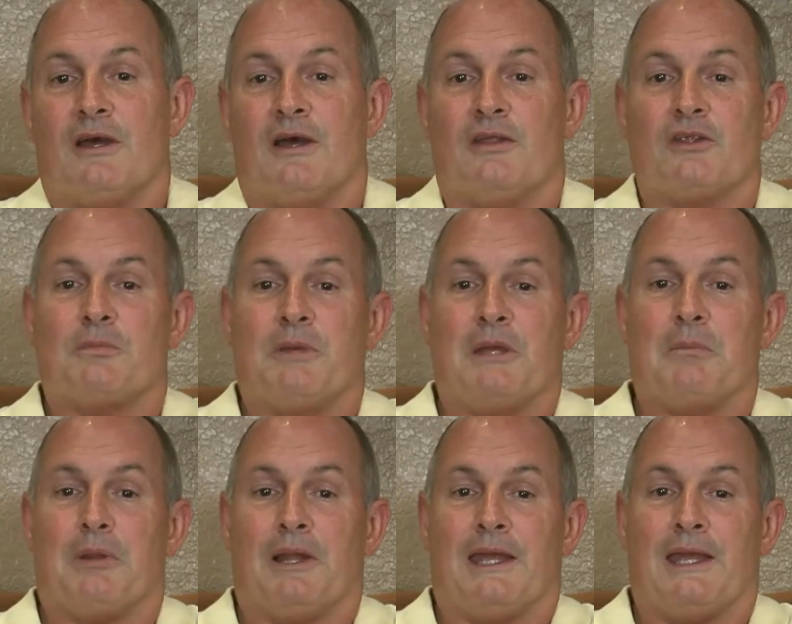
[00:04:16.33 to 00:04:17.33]
that's being
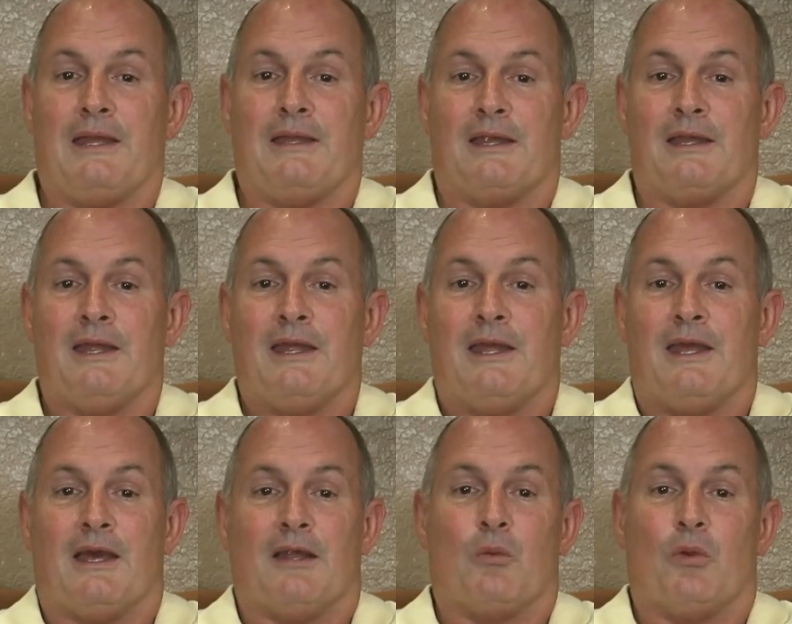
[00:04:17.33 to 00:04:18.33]
planned, and
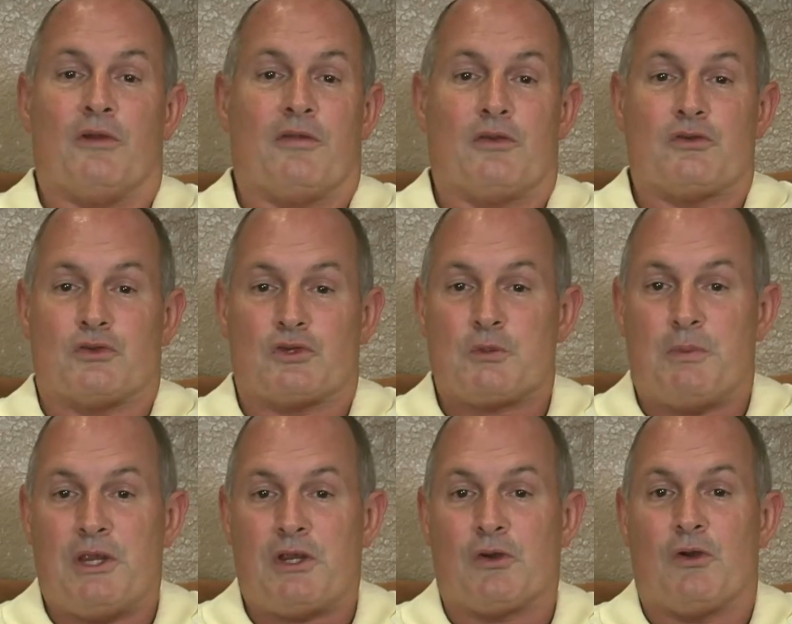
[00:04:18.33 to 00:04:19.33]
whether it's a
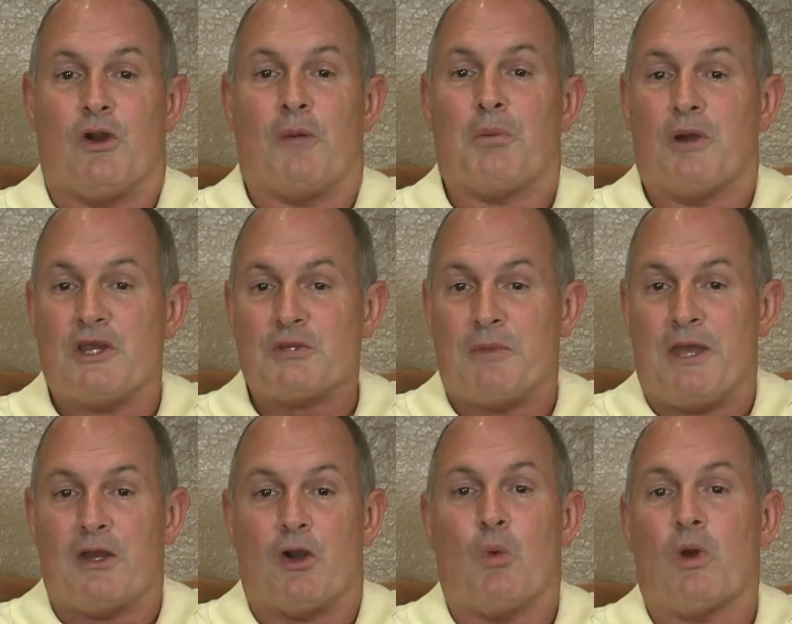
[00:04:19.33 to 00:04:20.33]
speaker or a praise
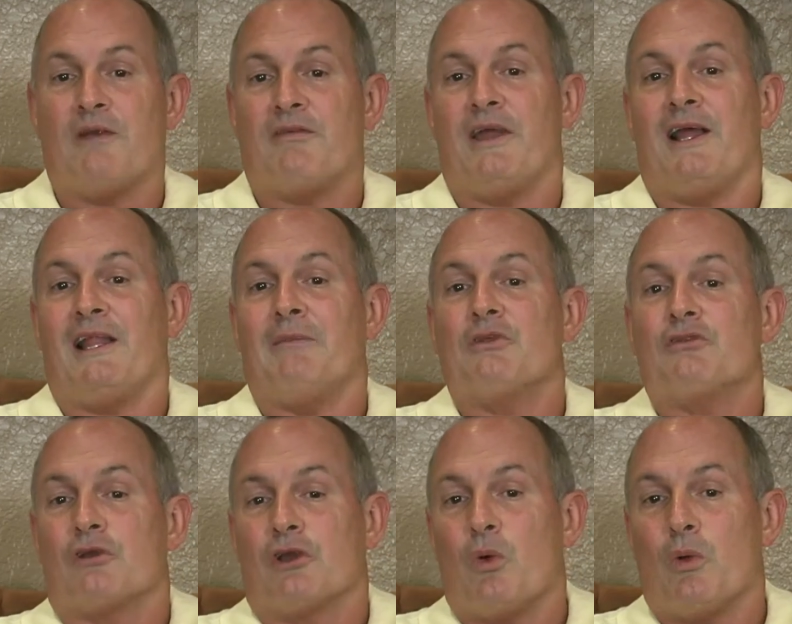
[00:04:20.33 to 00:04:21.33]
band or whatever
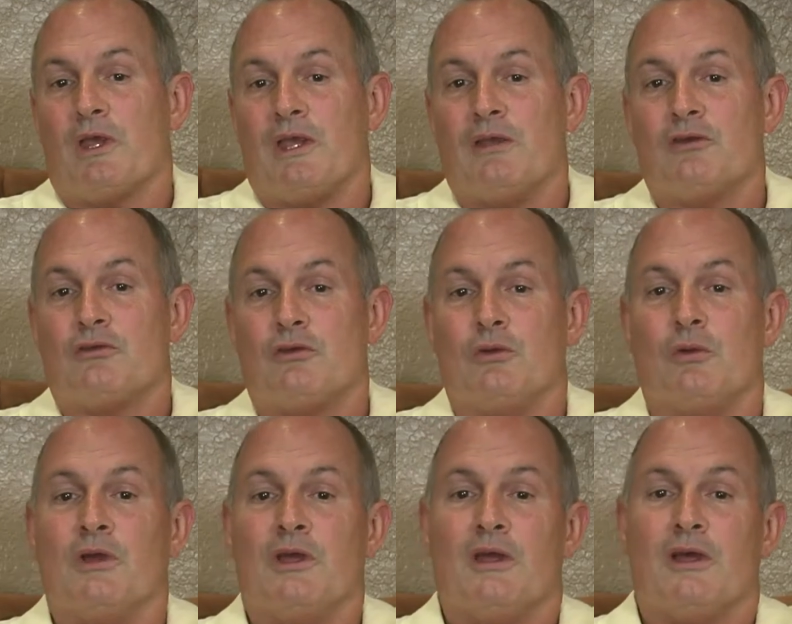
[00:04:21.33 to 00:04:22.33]
elements are going
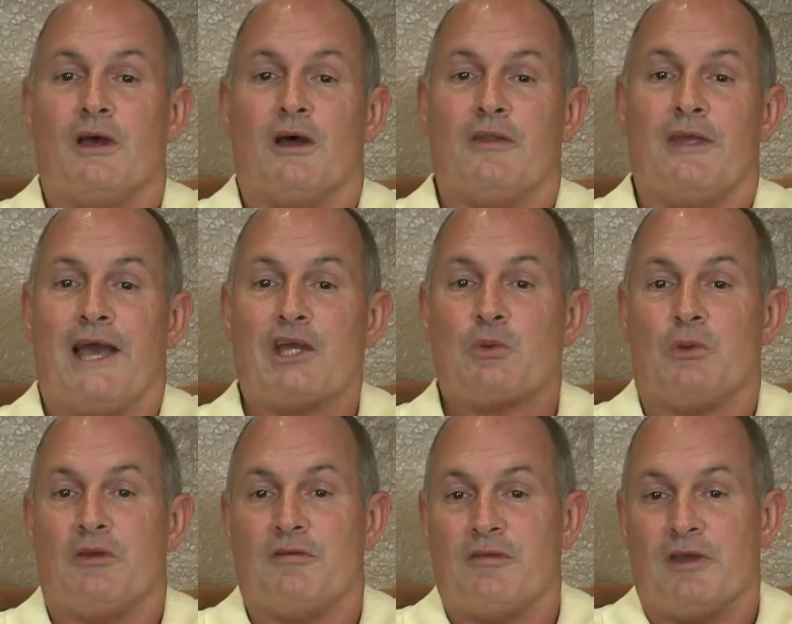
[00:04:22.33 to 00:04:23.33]
into the
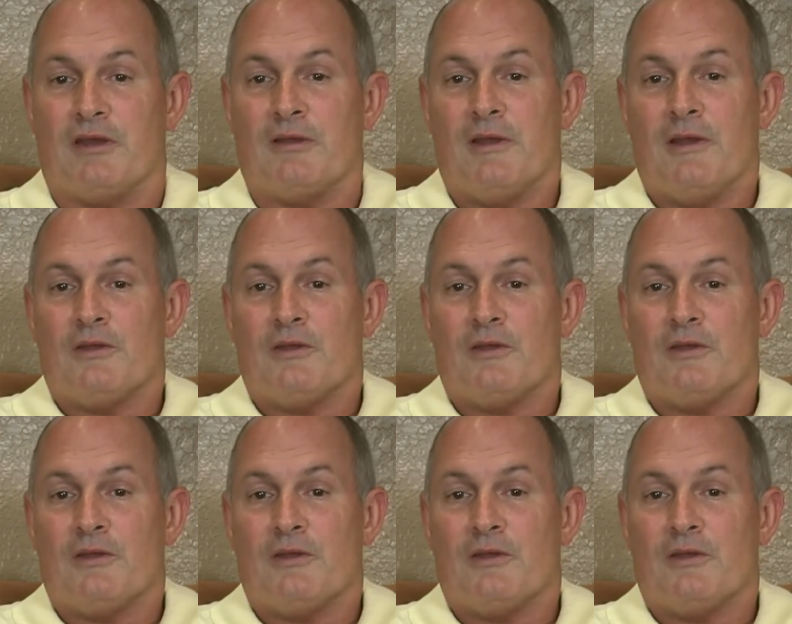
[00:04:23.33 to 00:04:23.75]
actual event.